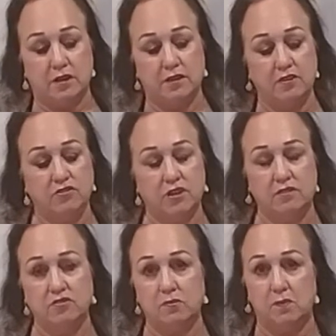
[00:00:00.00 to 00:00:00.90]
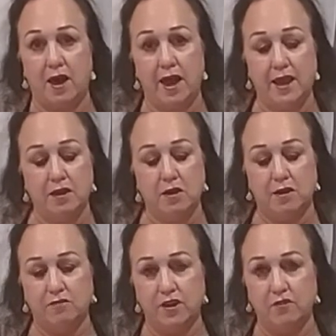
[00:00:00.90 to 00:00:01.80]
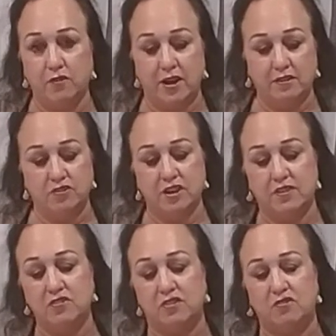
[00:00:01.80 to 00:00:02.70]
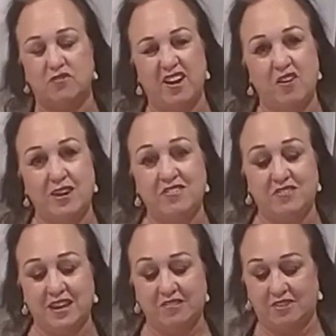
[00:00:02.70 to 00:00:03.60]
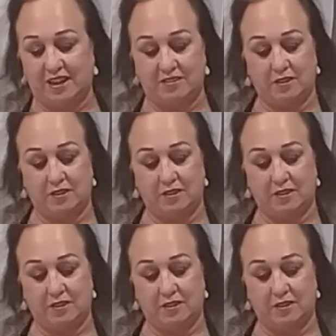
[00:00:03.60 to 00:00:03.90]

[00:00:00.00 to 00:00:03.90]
This is my favorite. See, this is very seasoned.